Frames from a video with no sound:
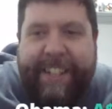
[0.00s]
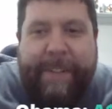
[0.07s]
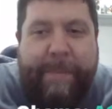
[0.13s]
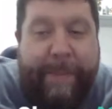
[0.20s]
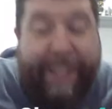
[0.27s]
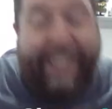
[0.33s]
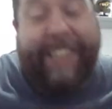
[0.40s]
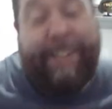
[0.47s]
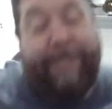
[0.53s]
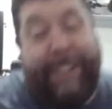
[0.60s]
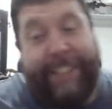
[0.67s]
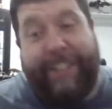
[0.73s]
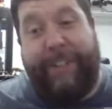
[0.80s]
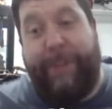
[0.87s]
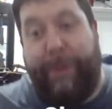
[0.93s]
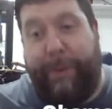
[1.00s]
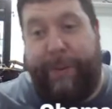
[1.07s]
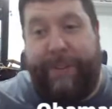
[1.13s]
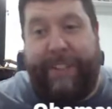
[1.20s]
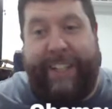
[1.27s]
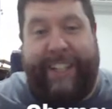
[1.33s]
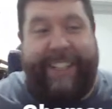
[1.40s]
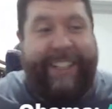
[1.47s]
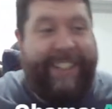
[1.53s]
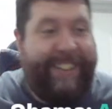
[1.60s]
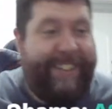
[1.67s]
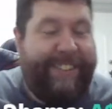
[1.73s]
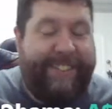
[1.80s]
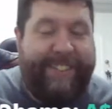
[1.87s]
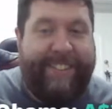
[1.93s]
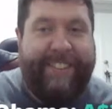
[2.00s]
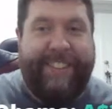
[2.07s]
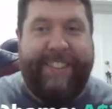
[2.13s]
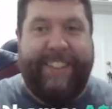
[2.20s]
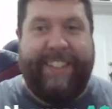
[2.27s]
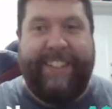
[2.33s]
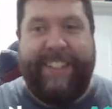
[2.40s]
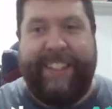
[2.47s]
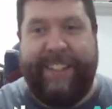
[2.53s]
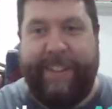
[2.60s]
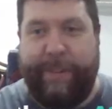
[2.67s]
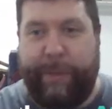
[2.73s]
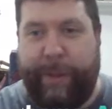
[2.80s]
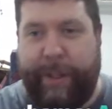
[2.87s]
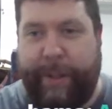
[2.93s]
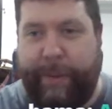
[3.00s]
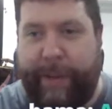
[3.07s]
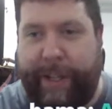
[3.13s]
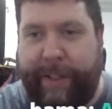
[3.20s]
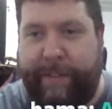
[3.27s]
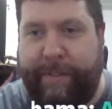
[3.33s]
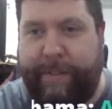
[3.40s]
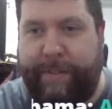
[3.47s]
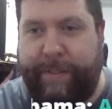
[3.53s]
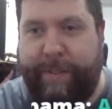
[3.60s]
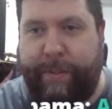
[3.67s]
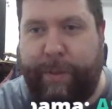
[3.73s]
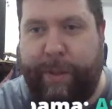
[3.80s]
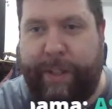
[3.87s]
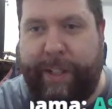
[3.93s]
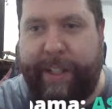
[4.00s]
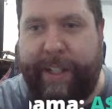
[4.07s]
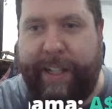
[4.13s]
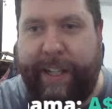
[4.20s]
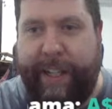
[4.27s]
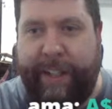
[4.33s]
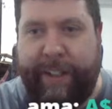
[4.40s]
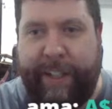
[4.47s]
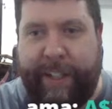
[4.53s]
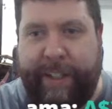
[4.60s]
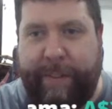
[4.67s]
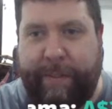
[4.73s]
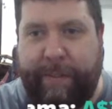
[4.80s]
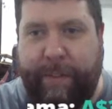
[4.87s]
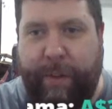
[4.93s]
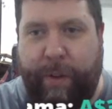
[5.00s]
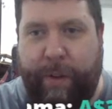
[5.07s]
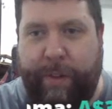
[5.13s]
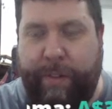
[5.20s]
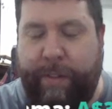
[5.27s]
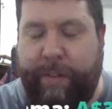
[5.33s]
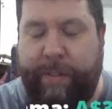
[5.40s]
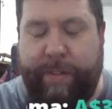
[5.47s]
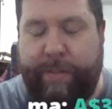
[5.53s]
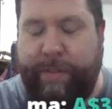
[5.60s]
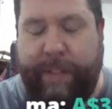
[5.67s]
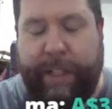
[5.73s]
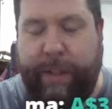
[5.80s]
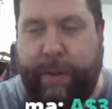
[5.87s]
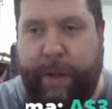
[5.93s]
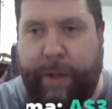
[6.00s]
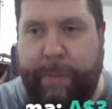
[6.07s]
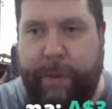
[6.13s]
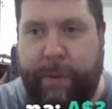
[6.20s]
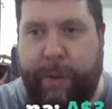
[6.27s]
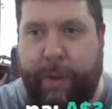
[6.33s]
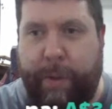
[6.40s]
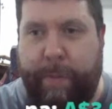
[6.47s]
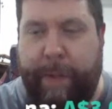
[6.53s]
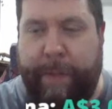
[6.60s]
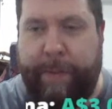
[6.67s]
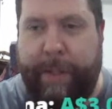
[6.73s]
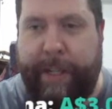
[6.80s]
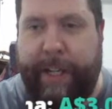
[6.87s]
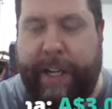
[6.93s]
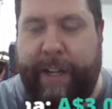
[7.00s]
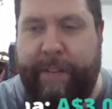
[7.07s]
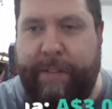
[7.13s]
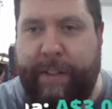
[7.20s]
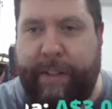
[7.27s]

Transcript: But that's fucking cool. Like, what a like incredible cool memory to have.